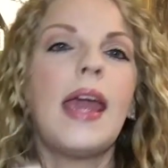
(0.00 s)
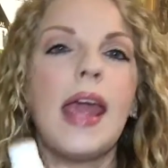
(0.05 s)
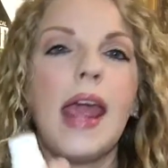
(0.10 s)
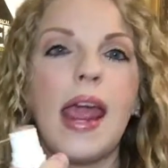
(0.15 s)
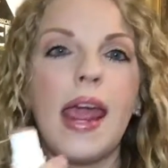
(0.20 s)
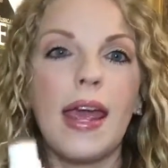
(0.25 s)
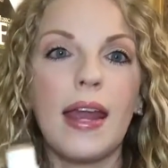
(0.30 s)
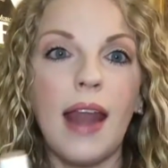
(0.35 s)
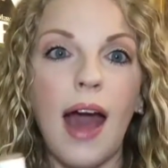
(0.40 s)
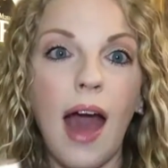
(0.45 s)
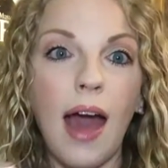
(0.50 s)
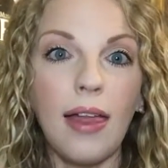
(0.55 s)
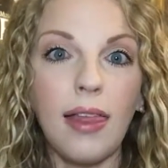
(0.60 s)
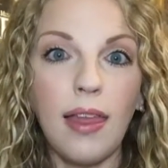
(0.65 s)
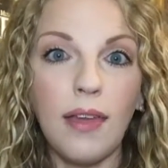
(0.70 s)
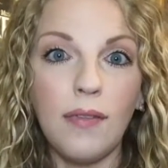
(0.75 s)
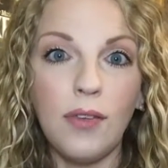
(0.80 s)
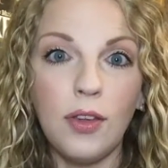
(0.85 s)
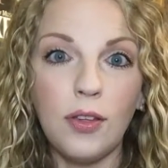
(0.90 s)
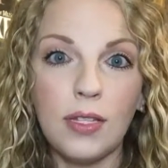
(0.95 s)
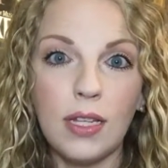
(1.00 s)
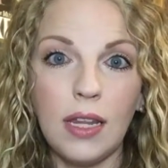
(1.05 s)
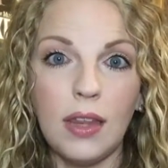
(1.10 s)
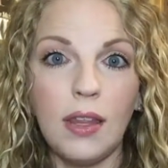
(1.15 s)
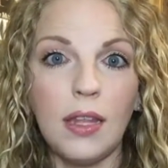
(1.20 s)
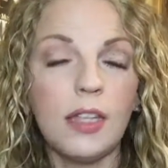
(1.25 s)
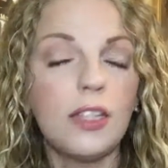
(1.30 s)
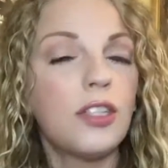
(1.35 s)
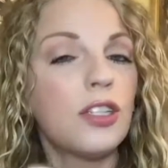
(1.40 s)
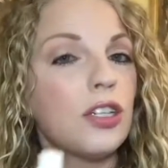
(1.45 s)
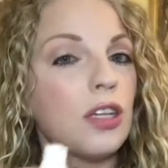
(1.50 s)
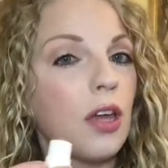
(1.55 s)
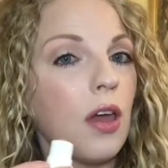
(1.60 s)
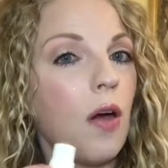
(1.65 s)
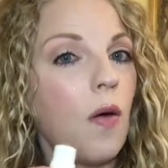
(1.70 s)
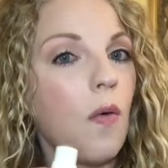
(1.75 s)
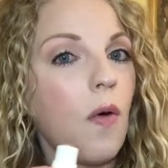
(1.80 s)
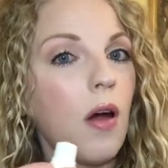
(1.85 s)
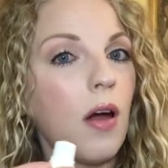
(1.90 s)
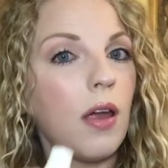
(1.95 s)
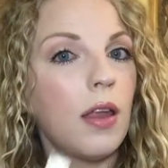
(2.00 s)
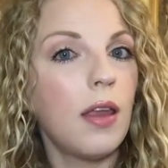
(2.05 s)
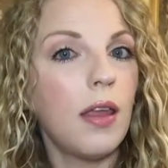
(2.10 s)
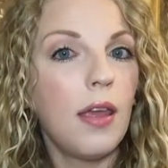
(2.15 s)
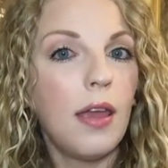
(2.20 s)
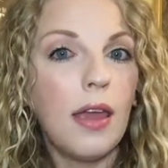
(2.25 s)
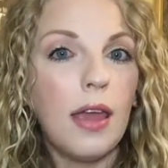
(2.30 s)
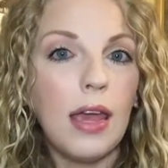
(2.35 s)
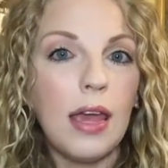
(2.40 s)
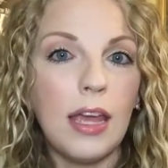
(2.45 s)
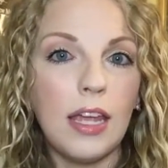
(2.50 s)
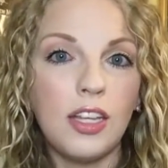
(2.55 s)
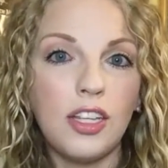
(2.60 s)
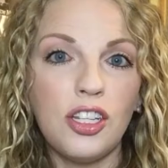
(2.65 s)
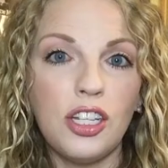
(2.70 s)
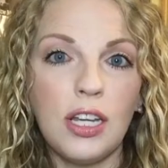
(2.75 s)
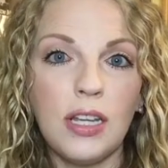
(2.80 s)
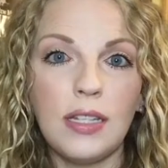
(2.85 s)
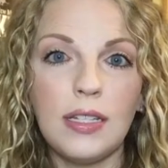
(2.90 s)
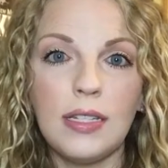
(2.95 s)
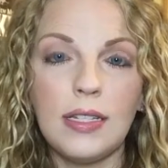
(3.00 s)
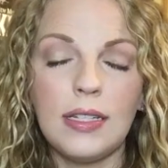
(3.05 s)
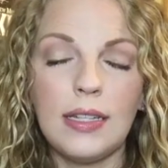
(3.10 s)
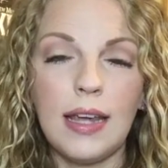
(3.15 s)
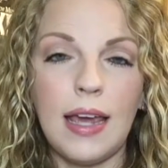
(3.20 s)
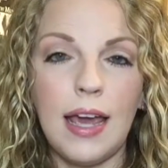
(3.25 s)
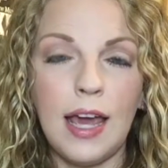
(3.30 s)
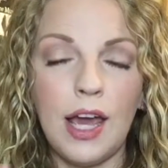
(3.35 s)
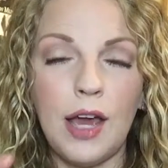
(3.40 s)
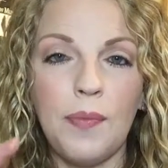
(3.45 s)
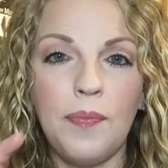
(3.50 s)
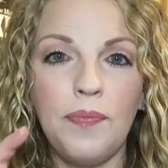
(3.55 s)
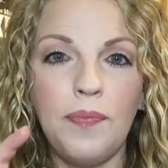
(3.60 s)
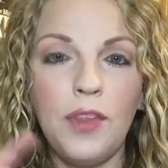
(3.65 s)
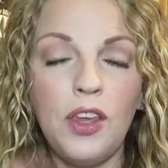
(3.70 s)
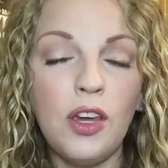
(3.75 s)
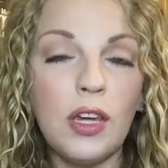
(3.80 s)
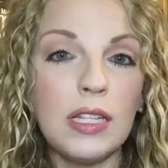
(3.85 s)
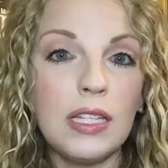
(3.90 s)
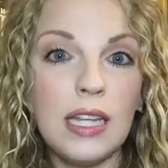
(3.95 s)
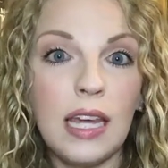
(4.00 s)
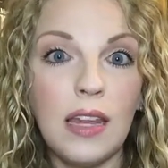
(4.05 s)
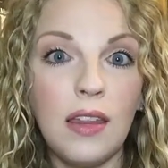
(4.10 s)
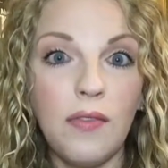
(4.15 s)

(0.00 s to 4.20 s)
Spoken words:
And I love using this to go on and just, you can see